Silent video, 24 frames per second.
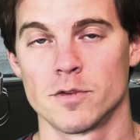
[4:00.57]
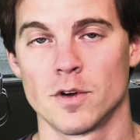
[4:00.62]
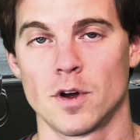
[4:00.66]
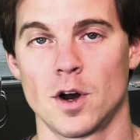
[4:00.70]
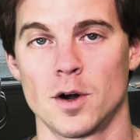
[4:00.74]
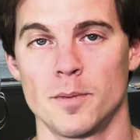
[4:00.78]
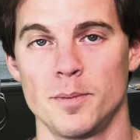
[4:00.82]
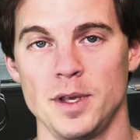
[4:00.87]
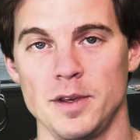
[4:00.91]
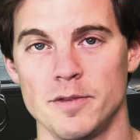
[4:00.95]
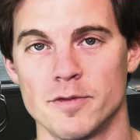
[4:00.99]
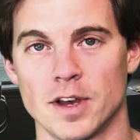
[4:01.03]

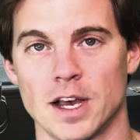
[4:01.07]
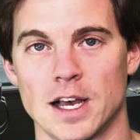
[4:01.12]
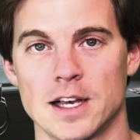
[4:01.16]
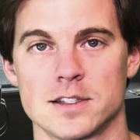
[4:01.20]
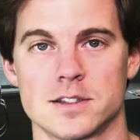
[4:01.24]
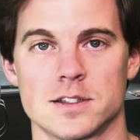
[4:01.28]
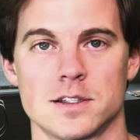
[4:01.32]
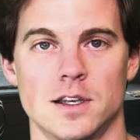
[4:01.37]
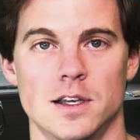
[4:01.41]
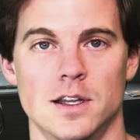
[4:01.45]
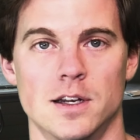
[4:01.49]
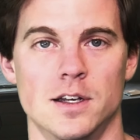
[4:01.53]
our
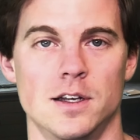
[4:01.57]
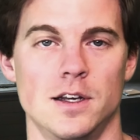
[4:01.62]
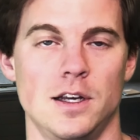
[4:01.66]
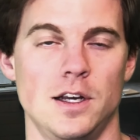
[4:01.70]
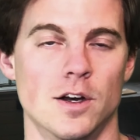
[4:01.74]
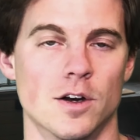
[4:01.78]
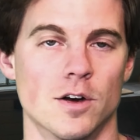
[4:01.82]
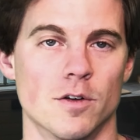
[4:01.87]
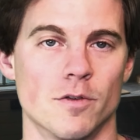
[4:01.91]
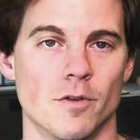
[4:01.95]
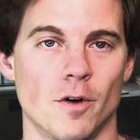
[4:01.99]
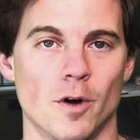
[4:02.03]
PFAS, and
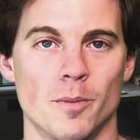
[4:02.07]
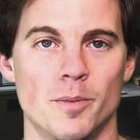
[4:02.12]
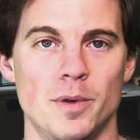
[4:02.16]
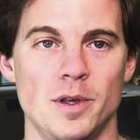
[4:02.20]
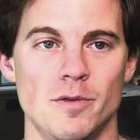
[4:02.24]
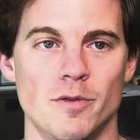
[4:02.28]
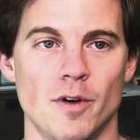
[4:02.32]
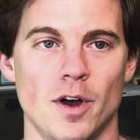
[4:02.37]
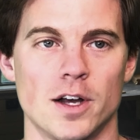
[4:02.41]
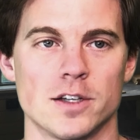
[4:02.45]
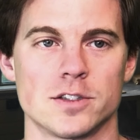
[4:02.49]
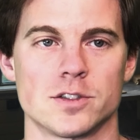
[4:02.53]
here of our
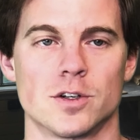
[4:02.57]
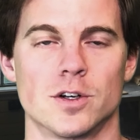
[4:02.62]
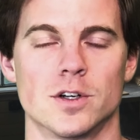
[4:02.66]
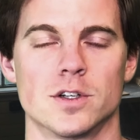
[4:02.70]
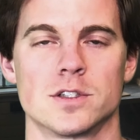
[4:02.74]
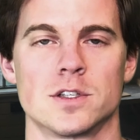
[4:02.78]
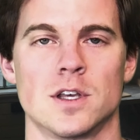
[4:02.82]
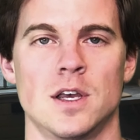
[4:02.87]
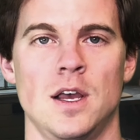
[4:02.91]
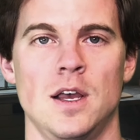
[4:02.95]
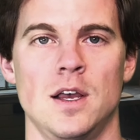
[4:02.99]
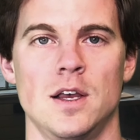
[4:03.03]

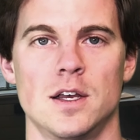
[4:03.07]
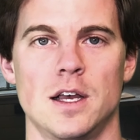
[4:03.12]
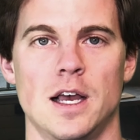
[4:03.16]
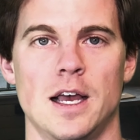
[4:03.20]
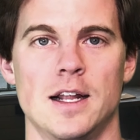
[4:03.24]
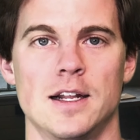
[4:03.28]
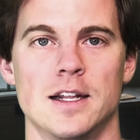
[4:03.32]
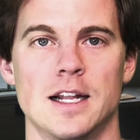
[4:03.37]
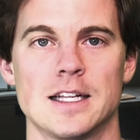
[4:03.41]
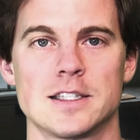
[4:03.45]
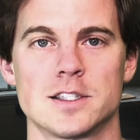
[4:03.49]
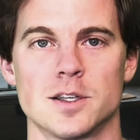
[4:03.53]
PFOSphorus.
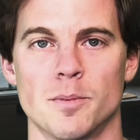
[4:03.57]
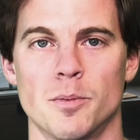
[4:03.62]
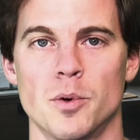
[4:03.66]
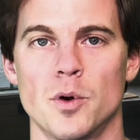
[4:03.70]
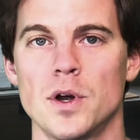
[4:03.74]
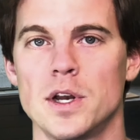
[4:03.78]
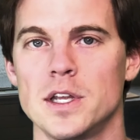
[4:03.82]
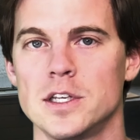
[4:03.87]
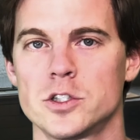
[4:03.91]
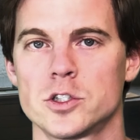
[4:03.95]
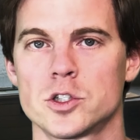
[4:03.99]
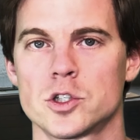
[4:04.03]
And that's a
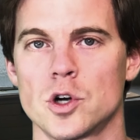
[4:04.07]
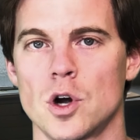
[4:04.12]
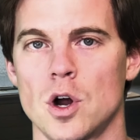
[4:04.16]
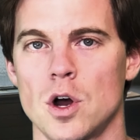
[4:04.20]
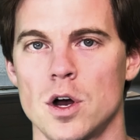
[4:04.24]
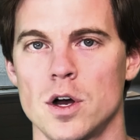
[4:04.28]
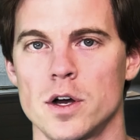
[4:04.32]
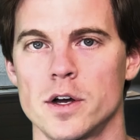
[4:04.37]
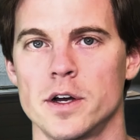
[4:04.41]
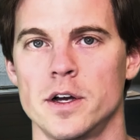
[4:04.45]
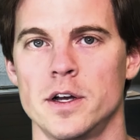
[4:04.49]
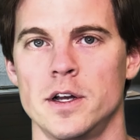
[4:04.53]
pretty
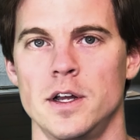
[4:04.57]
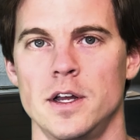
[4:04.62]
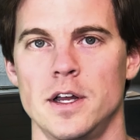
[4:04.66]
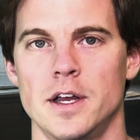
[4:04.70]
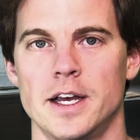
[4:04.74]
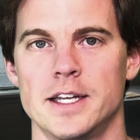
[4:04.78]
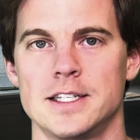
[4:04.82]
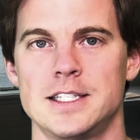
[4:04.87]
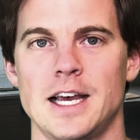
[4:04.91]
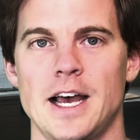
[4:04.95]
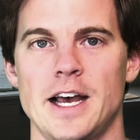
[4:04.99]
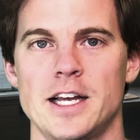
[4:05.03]
strong
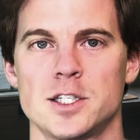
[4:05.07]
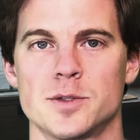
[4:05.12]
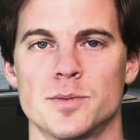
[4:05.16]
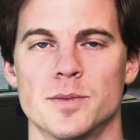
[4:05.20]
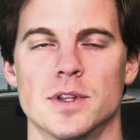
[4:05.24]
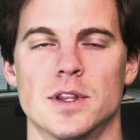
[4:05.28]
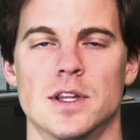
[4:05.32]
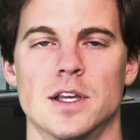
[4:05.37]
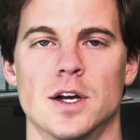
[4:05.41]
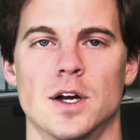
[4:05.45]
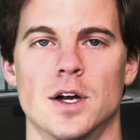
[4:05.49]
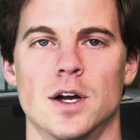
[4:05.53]

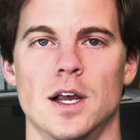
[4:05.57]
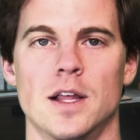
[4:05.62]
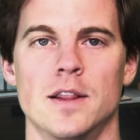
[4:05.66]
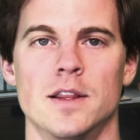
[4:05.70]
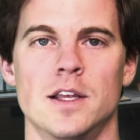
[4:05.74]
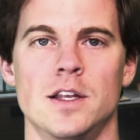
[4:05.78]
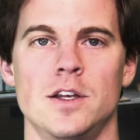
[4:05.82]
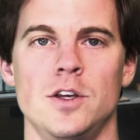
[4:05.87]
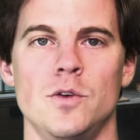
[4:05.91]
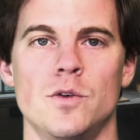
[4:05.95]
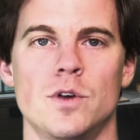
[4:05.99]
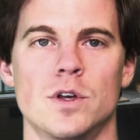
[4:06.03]
attachment there. And
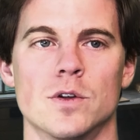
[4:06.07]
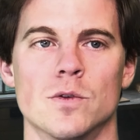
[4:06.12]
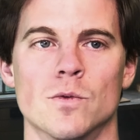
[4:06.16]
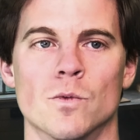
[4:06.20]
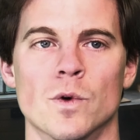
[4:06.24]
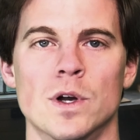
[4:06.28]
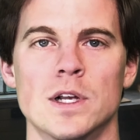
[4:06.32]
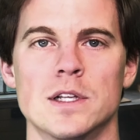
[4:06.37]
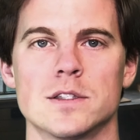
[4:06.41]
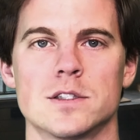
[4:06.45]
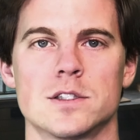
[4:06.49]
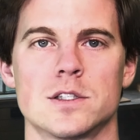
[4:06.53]
then you can
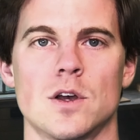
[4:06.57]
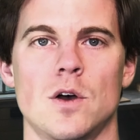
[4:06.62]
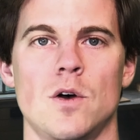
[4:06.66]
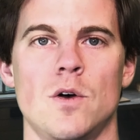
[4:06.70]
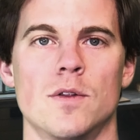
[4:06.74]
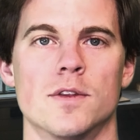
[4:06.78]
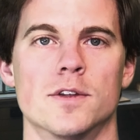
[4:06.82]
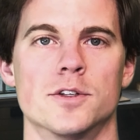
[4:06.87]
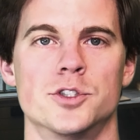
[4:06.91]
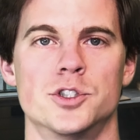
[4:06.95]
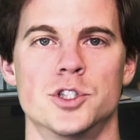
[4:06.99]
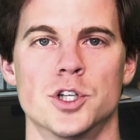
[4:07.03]
rinse all
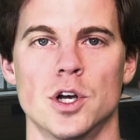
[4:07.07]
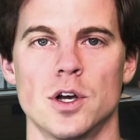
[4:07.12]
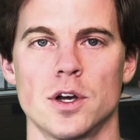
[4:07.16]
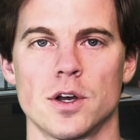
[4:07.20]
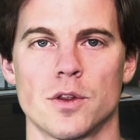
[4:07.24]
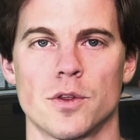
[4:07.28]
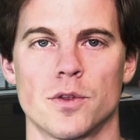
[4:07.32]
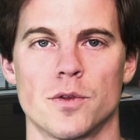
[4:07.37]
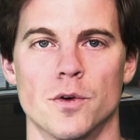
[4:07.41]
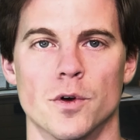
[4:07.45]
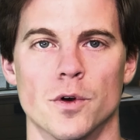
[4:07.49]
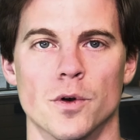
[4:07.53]
the junk
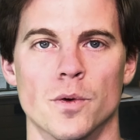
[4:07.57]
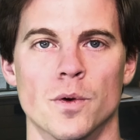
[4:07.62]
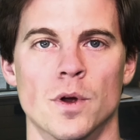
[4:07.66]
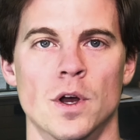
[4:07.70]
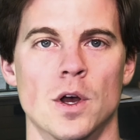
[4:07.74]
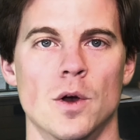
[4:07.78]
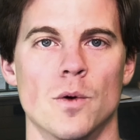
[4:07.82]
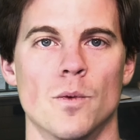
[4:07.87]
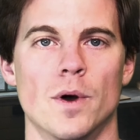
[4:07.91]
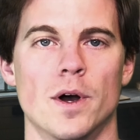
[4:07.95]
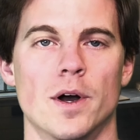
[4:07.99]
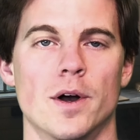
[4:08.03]
through
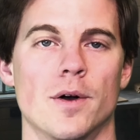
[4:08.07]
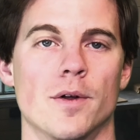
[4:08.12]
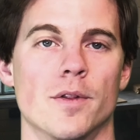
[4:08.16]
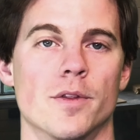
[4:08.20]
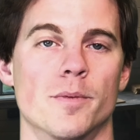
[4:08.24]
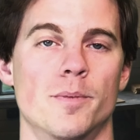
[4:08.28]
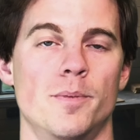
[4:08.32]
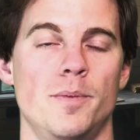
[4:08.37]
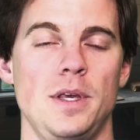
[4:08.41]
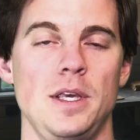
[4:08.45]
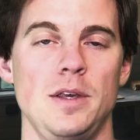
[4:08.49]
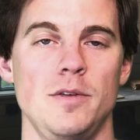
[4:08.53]
while the
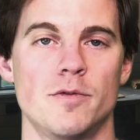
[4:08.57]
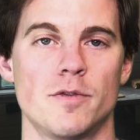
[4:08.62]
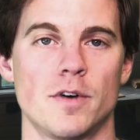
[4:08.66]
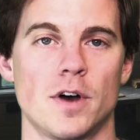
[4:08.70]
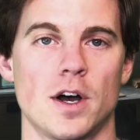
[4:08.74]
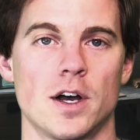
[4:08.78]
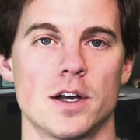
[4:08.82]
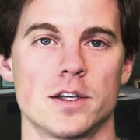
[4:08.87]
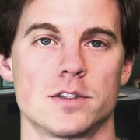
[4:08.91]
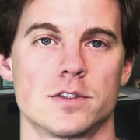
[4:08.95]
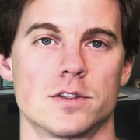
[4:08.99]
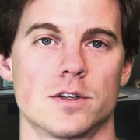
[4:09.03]

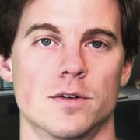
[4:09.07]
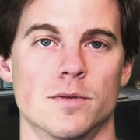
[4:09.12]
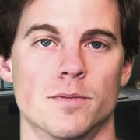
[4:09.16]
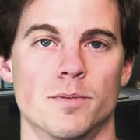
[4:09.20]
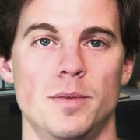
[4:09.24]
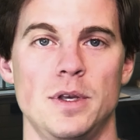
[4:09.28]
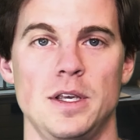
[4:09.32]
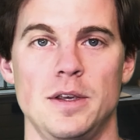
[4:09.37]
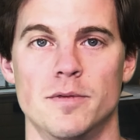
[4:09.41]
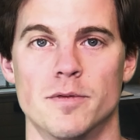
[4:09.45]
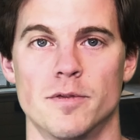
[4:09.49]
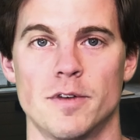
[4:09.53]
PFOS or
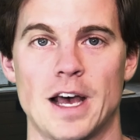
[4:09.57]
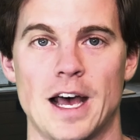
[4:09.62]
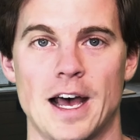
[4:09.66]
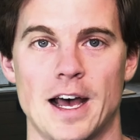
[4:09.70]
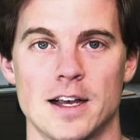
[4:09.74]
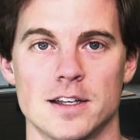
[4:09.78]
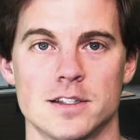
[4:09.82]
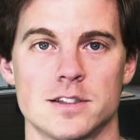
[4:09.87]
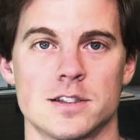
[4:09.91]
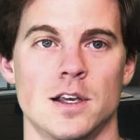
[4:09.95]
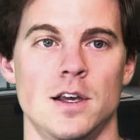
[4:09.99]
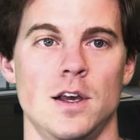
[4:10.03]

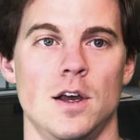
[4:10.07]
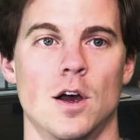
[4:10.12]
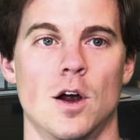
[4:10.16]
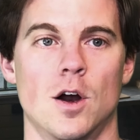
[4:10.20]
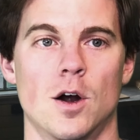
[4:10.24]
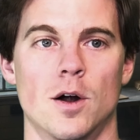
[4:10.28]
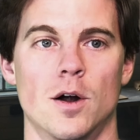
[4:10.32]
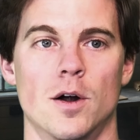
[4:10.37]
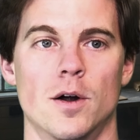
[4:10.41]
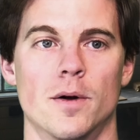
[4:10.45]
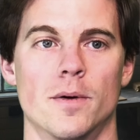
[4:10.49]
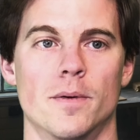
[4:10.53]
PFAS
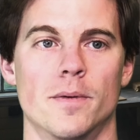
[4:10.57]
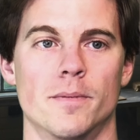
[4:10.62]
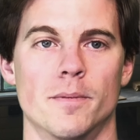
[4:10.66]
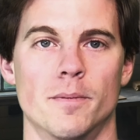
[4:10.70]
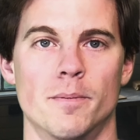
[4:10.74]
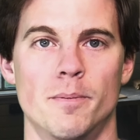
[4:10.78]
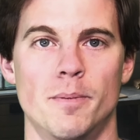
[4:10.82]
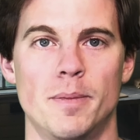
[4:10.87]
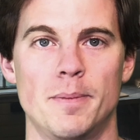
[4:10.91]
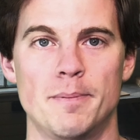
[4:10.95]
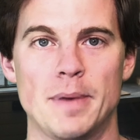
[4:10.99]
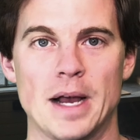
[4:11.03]
are
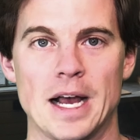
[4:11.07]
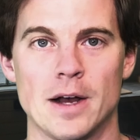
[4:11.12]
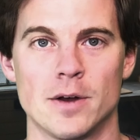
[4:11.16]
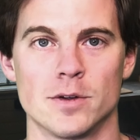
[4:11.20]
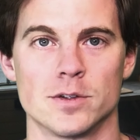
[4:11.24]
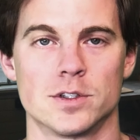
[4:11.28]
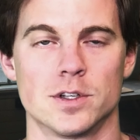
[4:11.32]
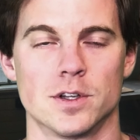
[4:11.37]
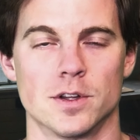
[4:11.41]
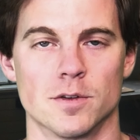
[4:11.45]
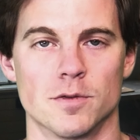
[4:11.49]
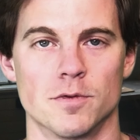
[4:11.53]
bound
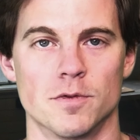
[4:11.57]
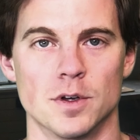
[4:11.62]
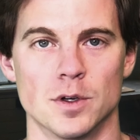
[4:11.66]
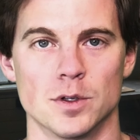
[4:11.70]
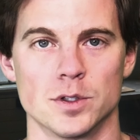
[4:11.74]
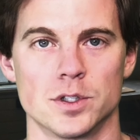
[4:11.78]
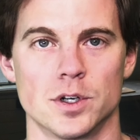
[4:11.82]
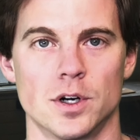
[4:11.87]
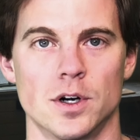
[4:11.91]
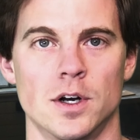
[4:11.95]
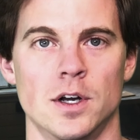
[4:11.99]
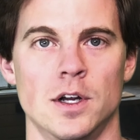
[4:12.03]
to the
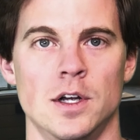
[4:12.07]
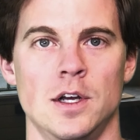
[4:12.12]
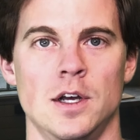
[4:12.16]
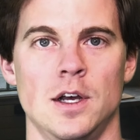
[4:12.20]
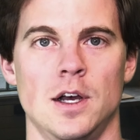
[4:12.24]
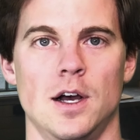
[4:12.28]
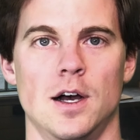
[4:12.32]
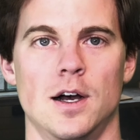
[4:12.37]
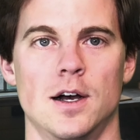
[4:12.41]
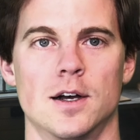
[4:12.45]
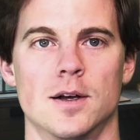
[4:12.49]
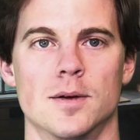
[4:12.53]
filter.
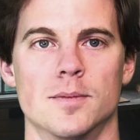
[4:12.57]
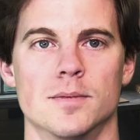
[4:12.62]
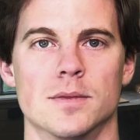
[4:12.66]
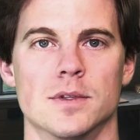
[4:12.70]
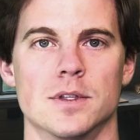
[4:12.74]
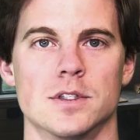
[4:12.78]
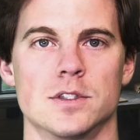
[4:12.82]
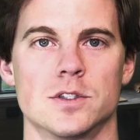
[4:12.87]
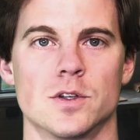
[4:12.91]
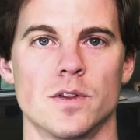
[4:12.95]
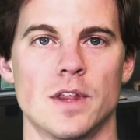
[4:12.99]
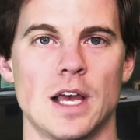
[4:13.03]

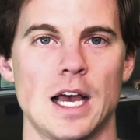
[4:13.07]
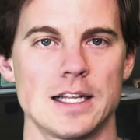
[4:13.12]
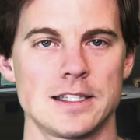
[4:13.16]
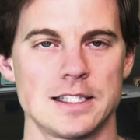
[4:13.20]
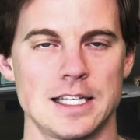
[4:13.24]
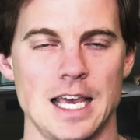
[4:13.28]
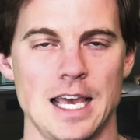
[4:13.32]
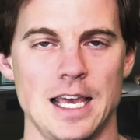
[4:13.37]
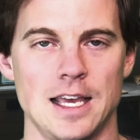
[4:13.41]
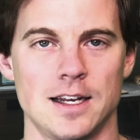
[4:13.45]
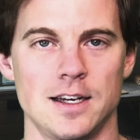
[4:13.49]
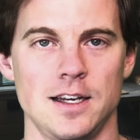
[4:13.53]
So that's
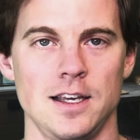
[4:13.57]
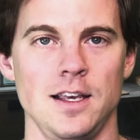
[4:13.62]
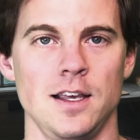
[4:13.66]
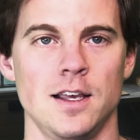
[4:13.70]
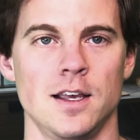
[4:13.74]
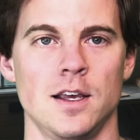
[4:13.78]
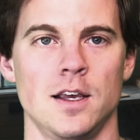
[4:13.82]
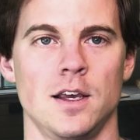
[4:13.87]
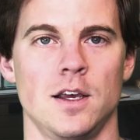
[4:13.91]
handy.